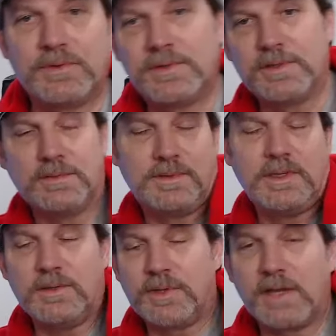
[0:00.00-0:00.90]
to, you
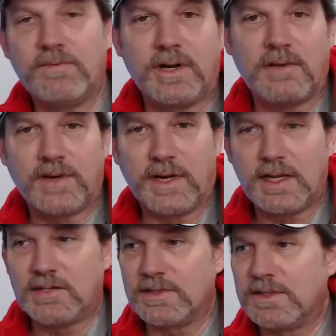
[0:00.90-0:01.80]
know, get
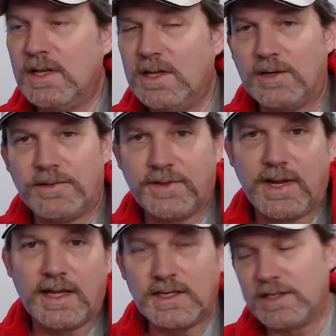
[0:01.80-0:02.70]
verification on
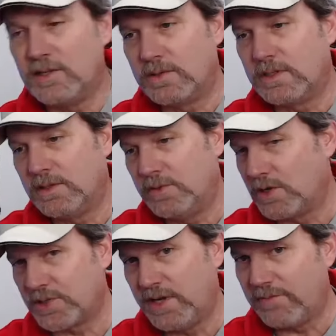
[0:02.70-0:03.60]
that. And you
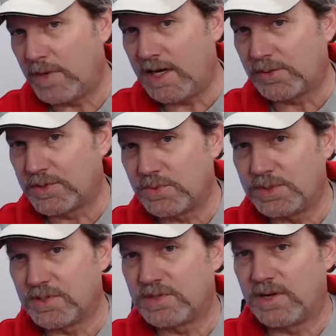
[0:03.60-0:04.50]
also have micro
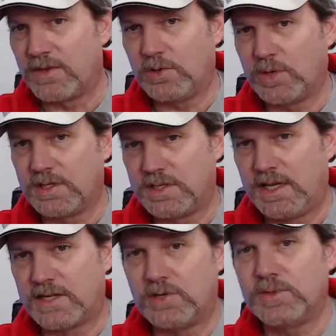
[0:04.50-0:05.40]
switches there that you can test. You